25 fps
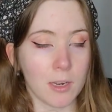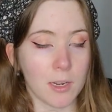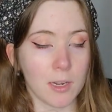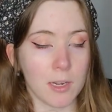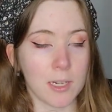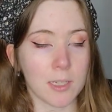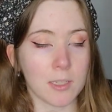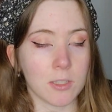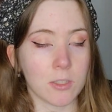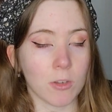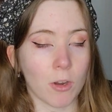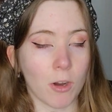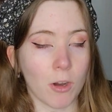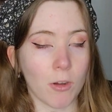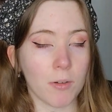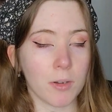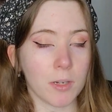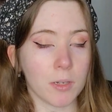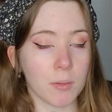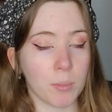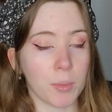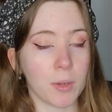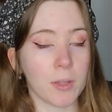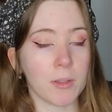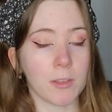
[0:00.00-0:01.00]
it's already
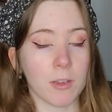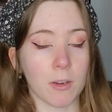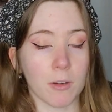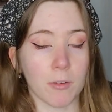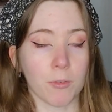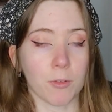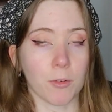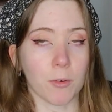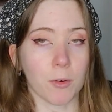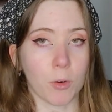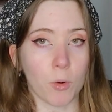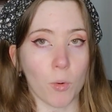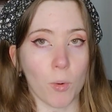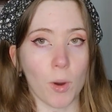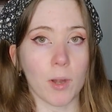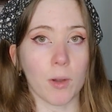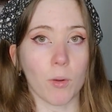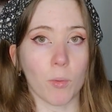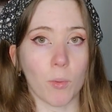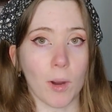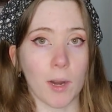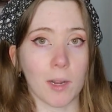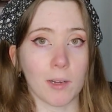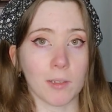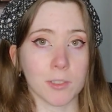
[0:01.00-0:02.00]
been there for quite a
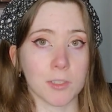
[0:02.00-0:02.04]
while.